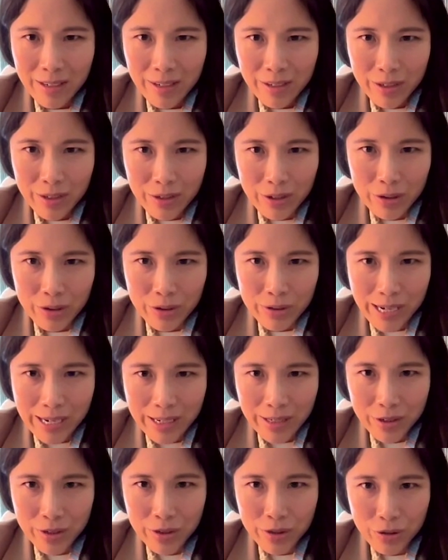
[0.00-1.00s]
you know,
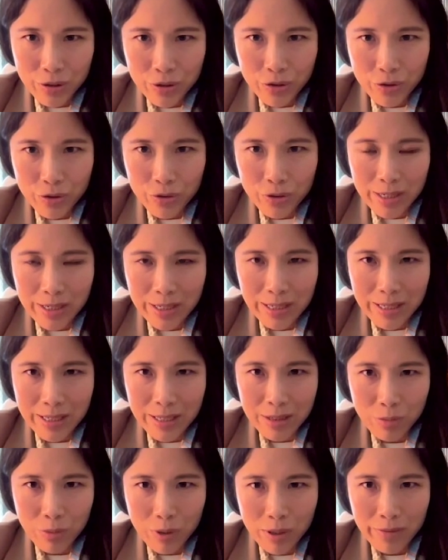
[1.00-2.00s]
sinus surgery
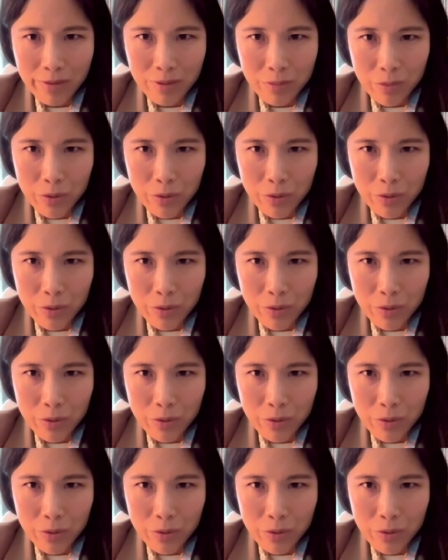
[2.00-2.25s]
is one of the